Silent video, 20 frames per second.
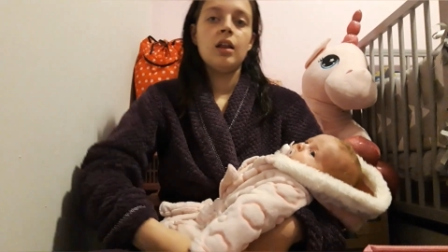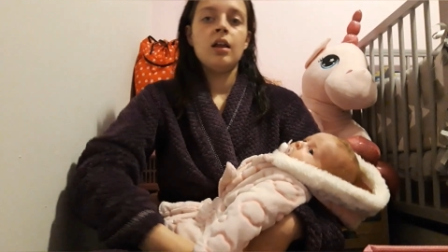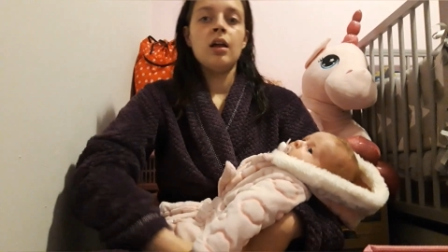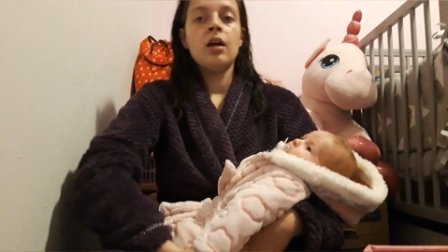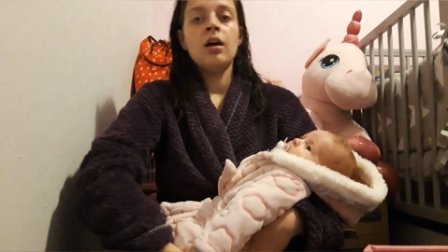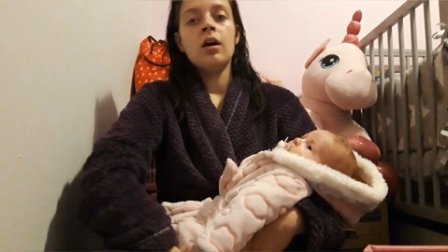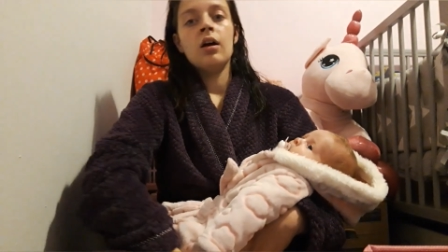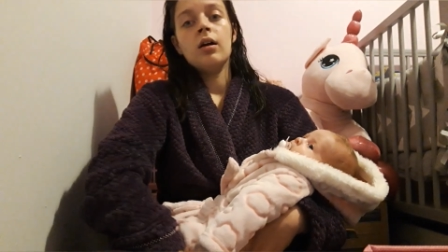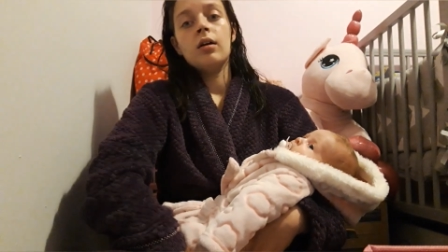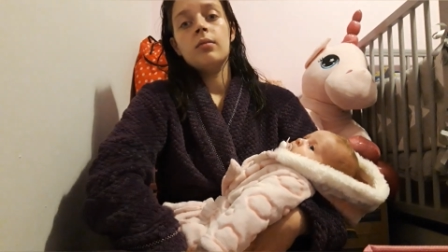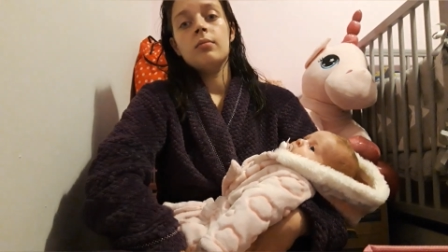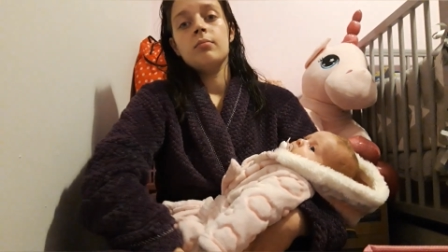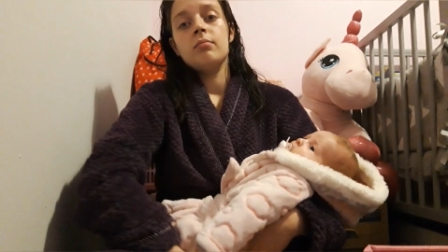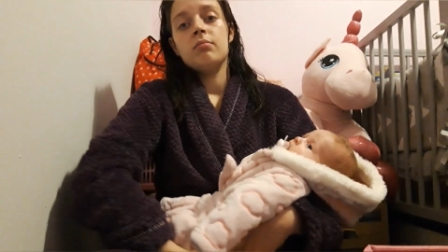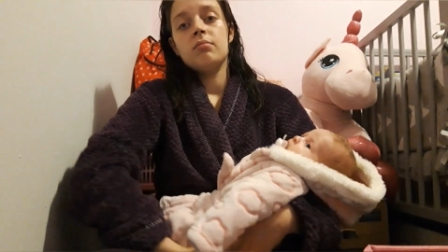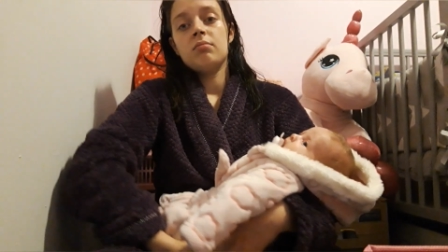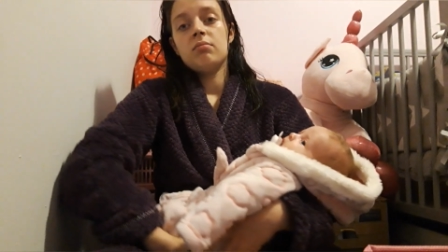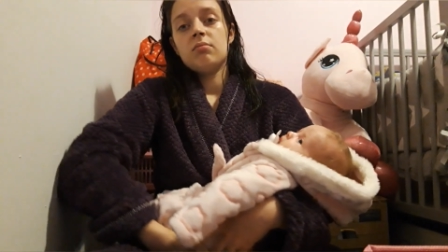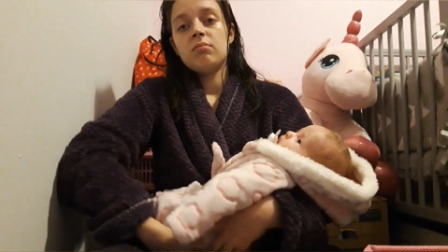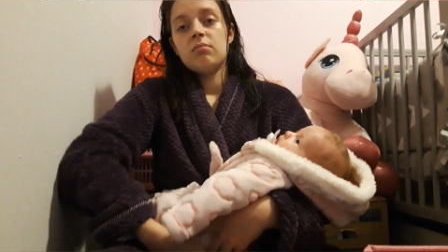
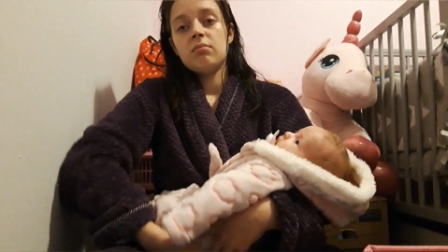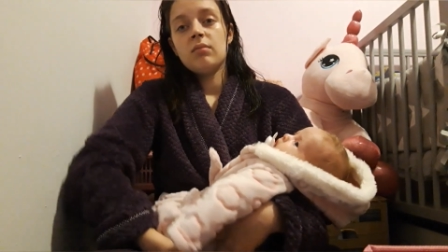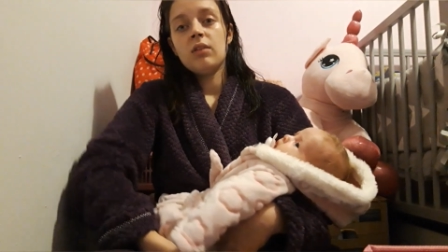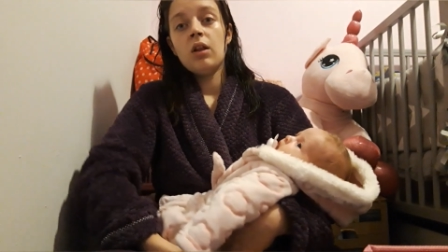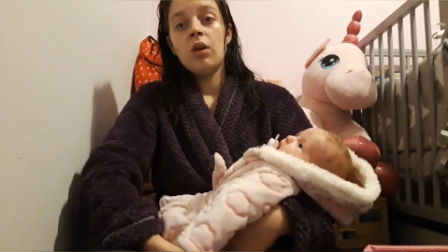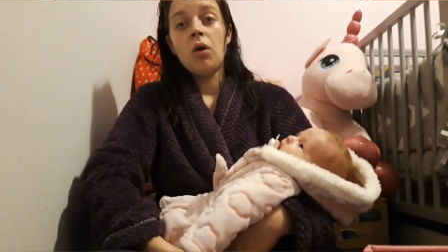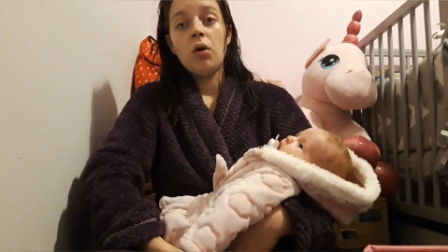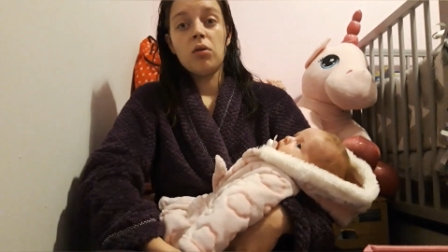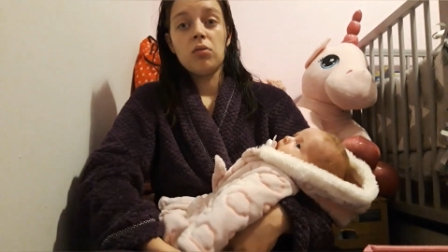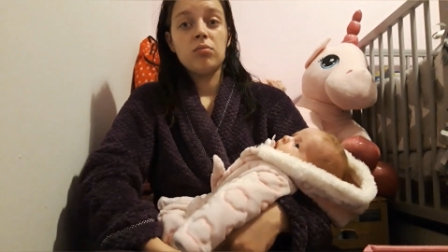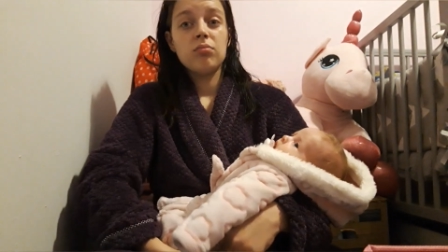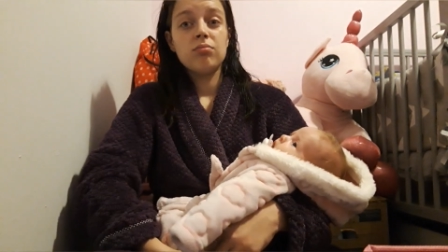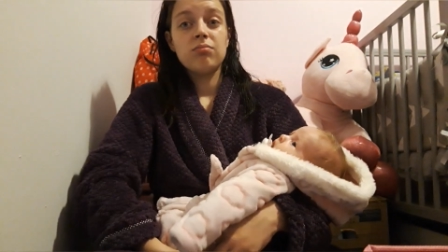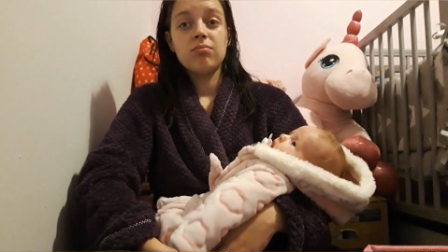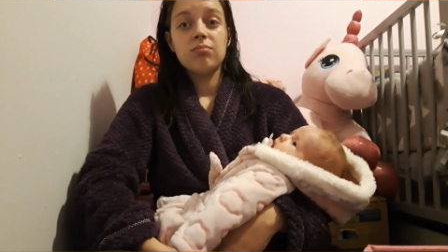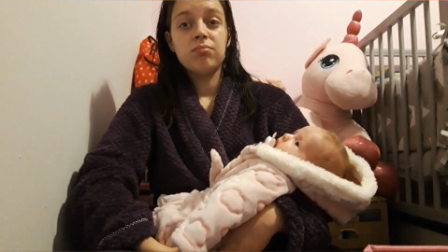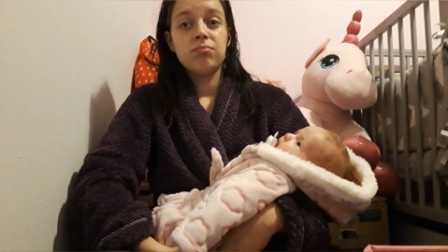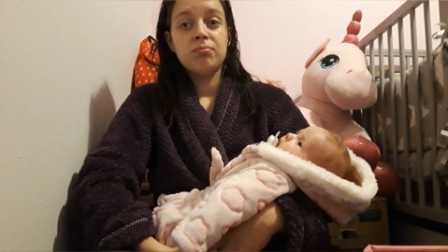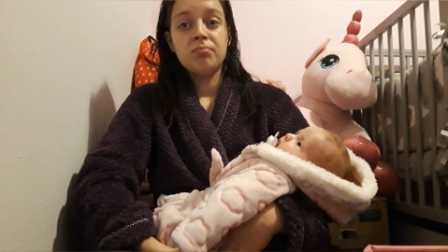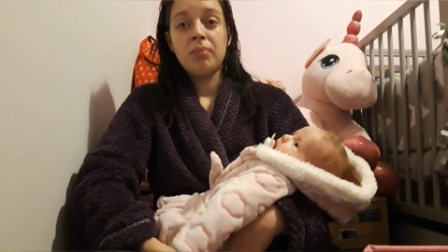um, like
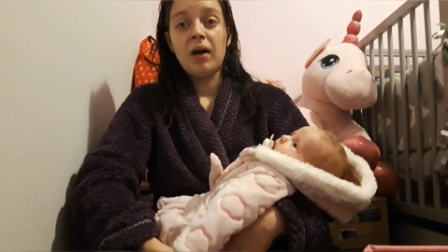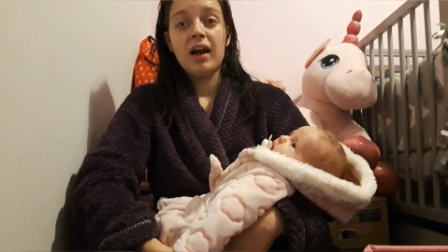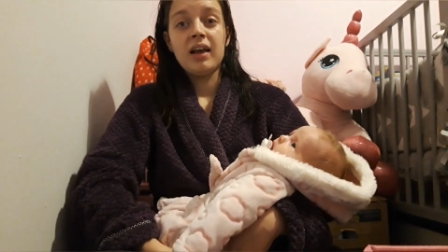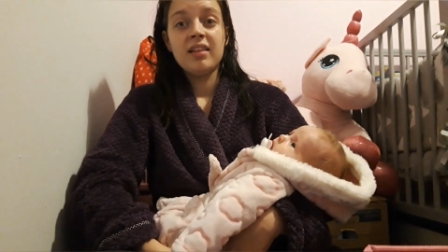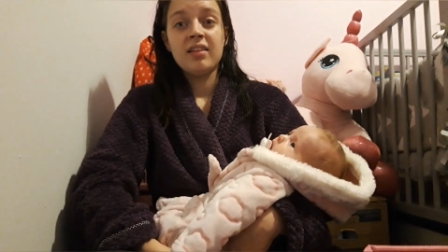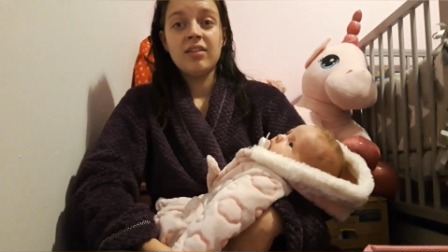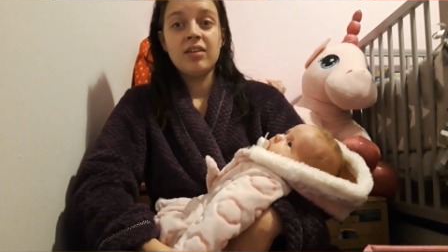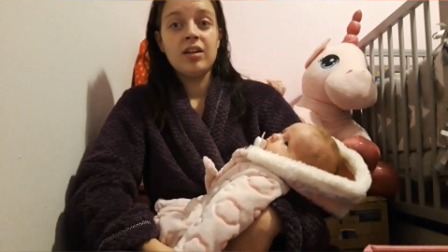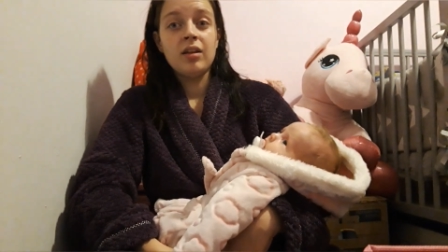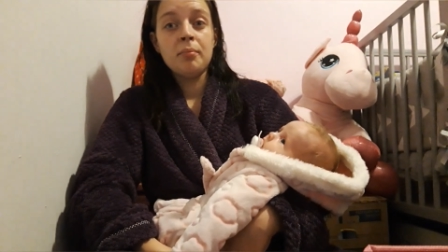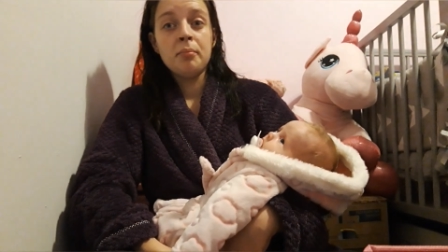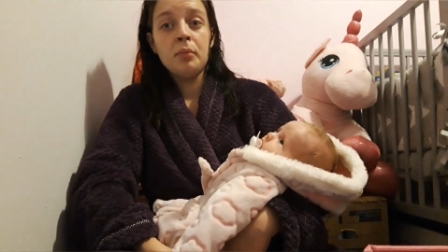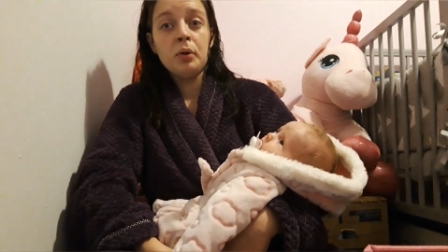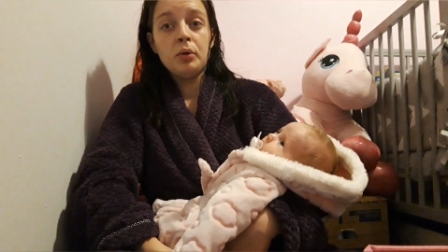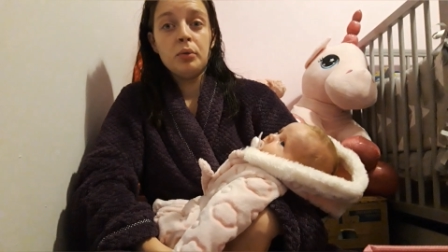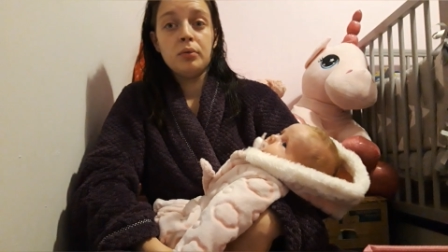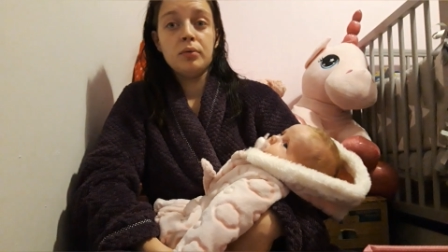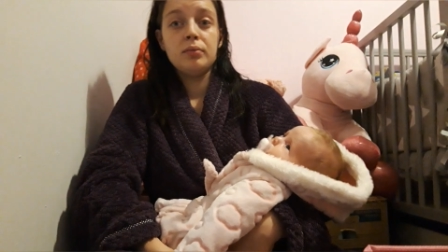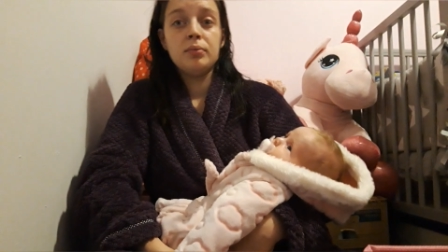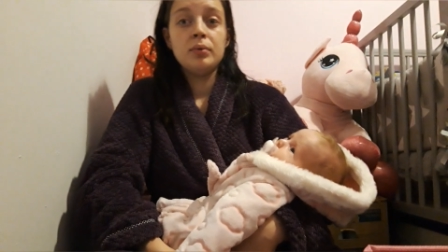basically
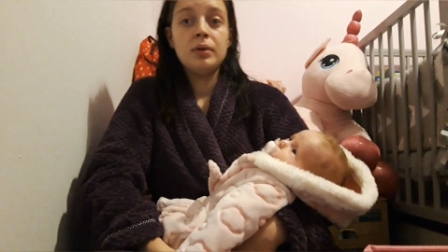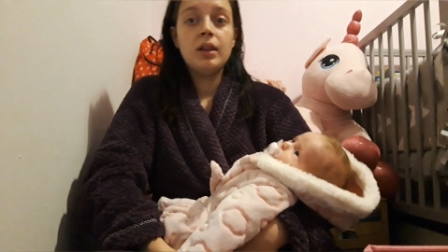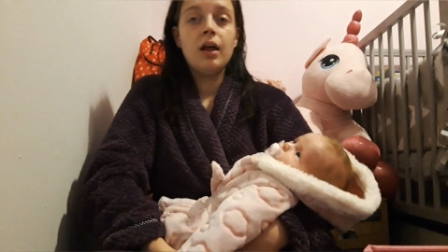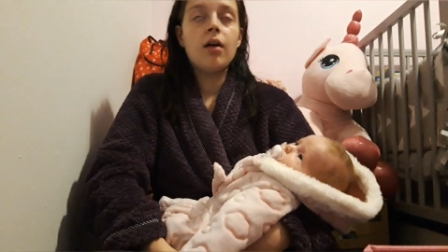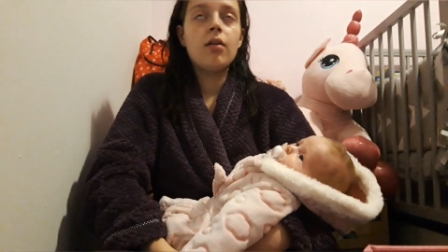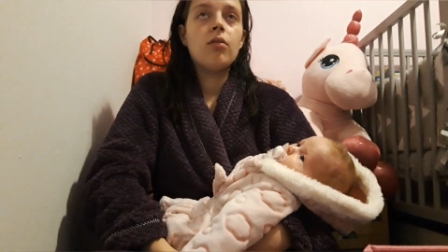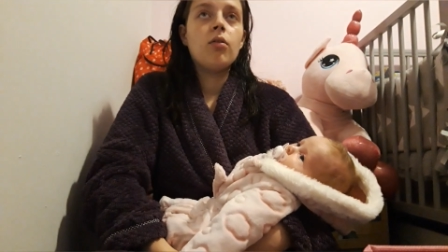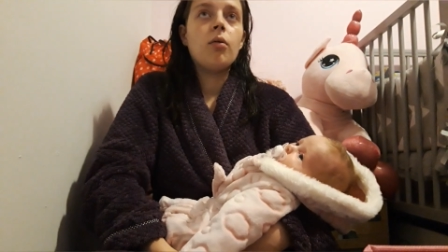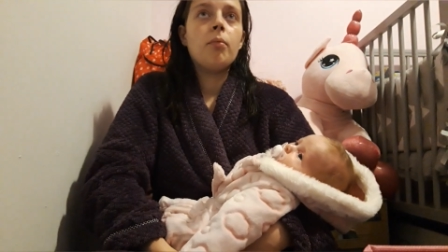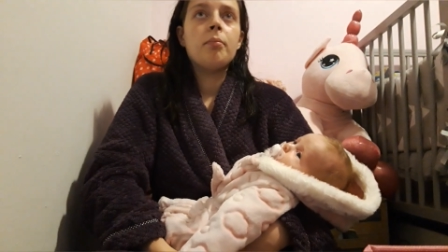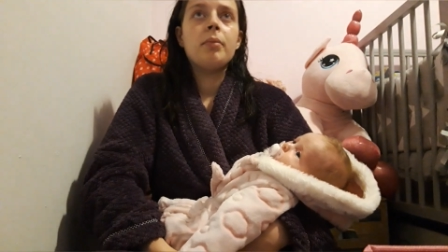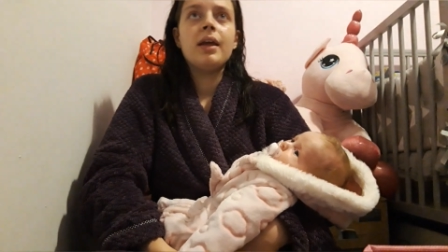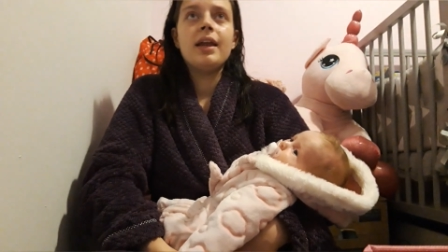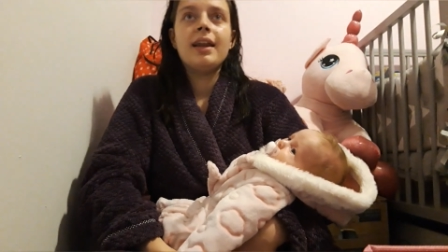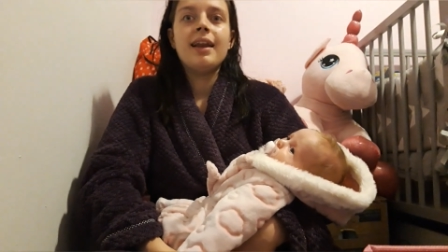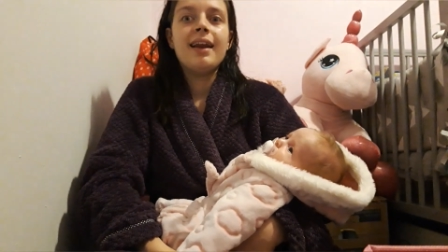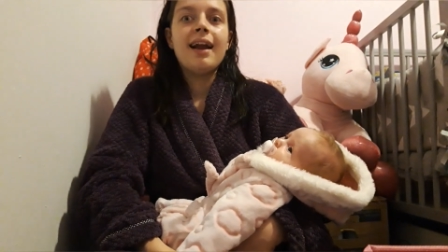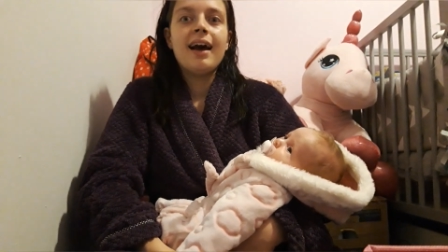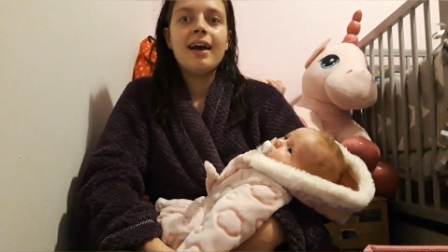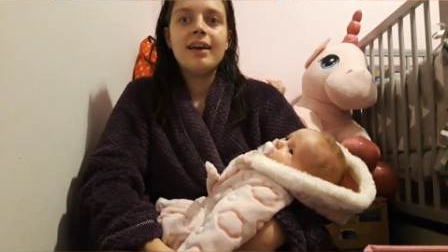move without like
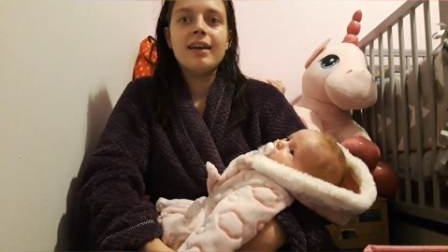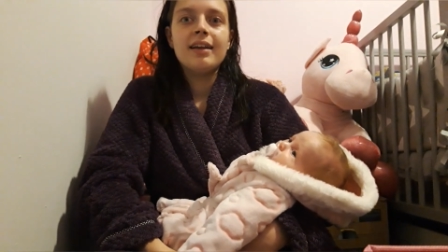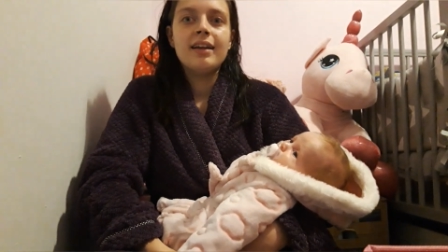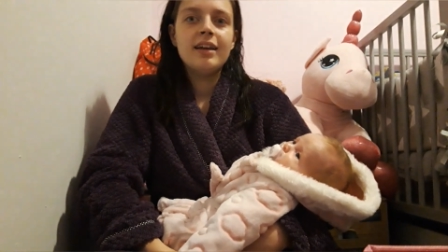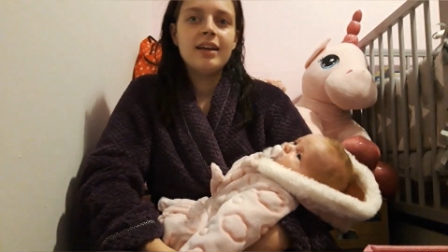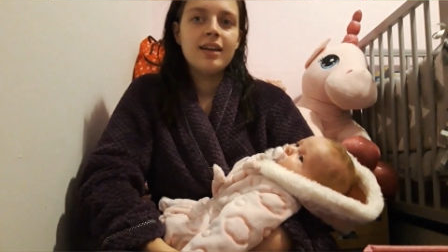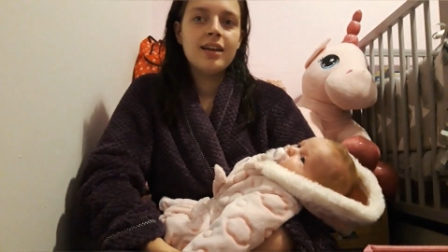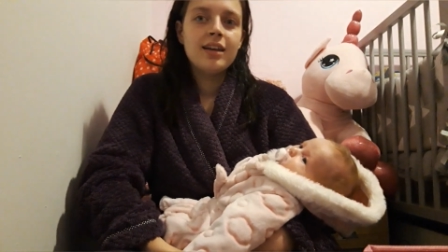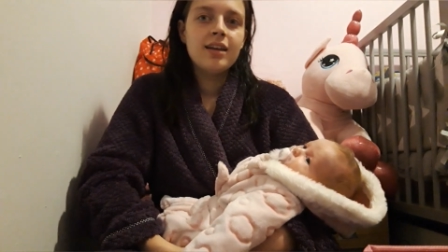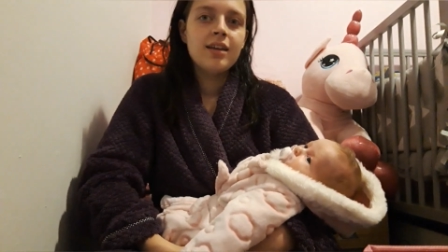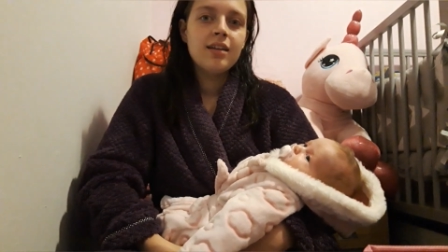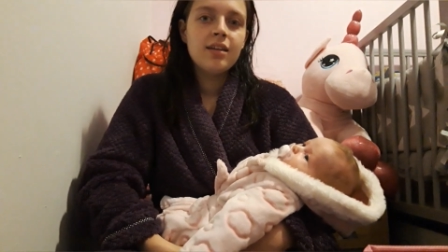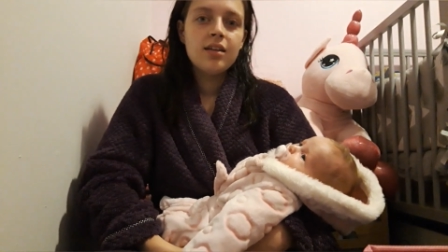being in agony.